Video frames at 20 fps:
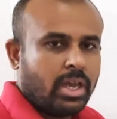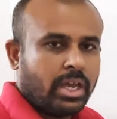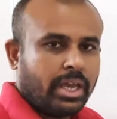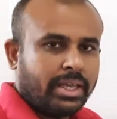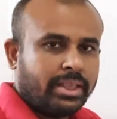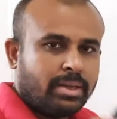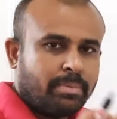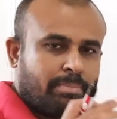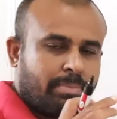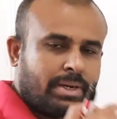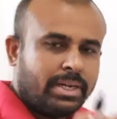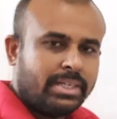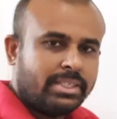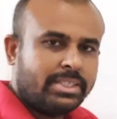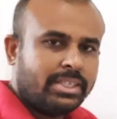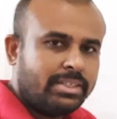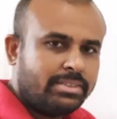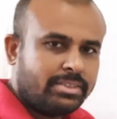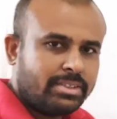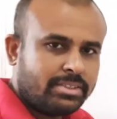In the
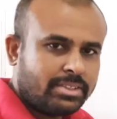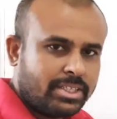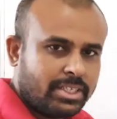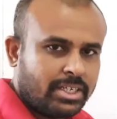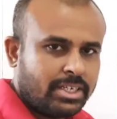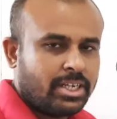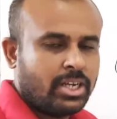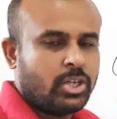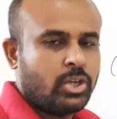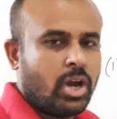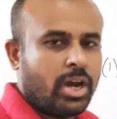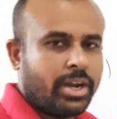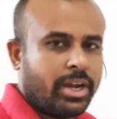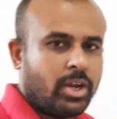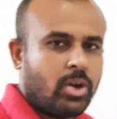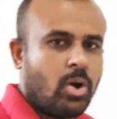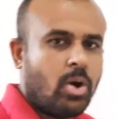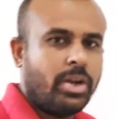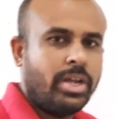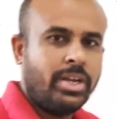purchases journal, you are
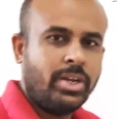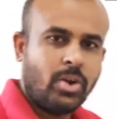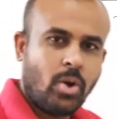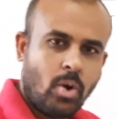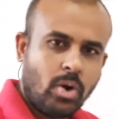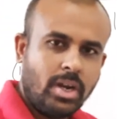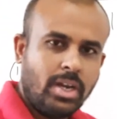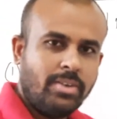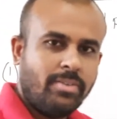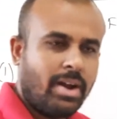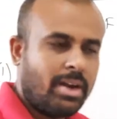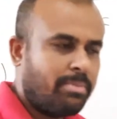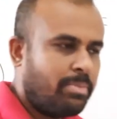recording only what,